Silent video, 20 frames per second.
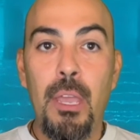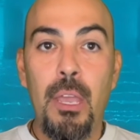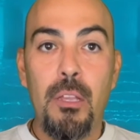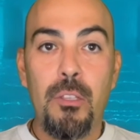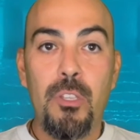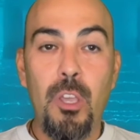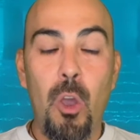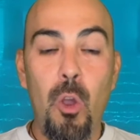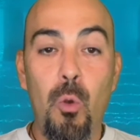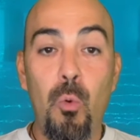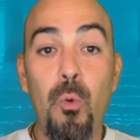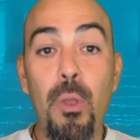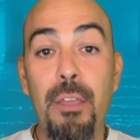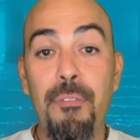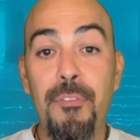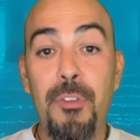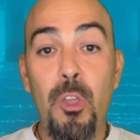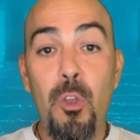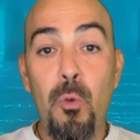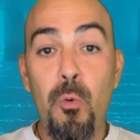So
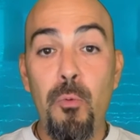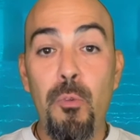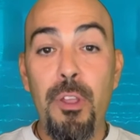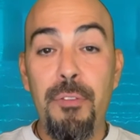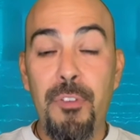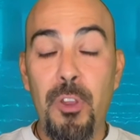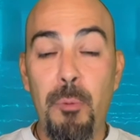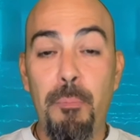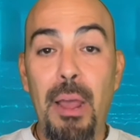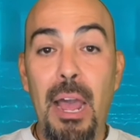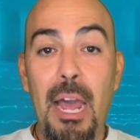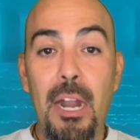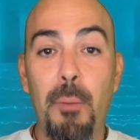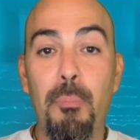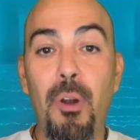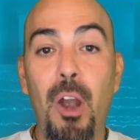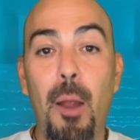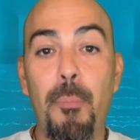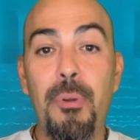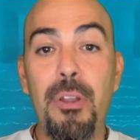if you're buying a
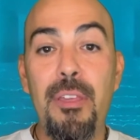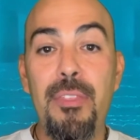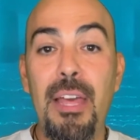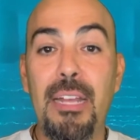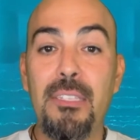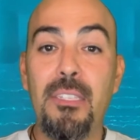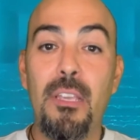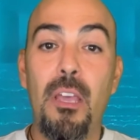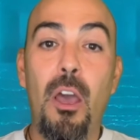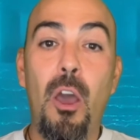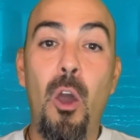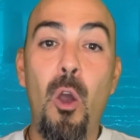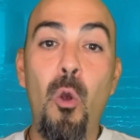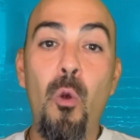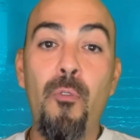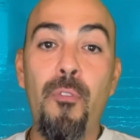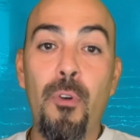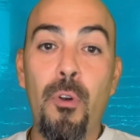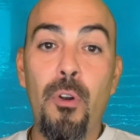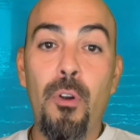property that's
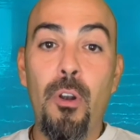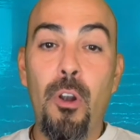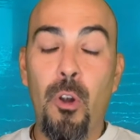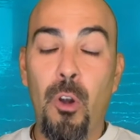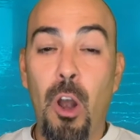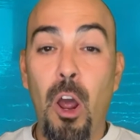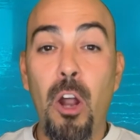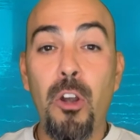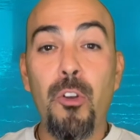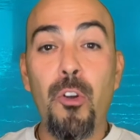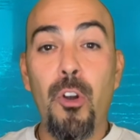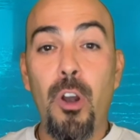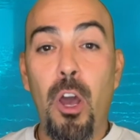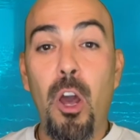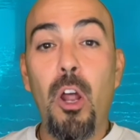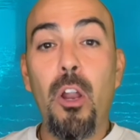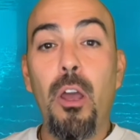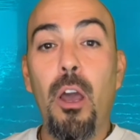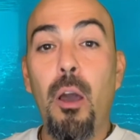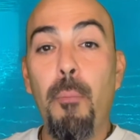over or under
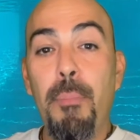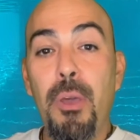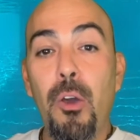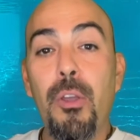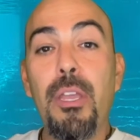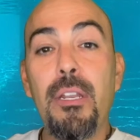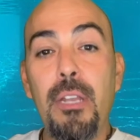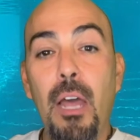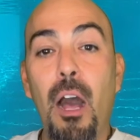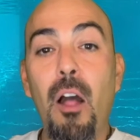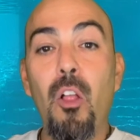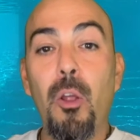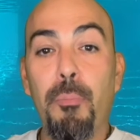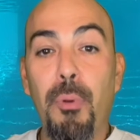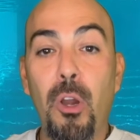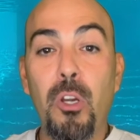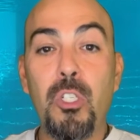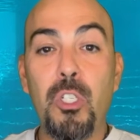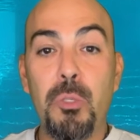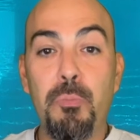$1 million
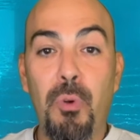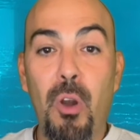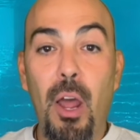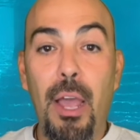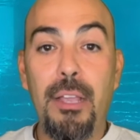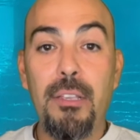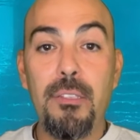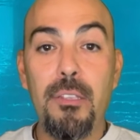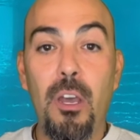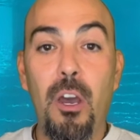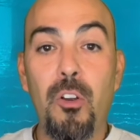purchase price,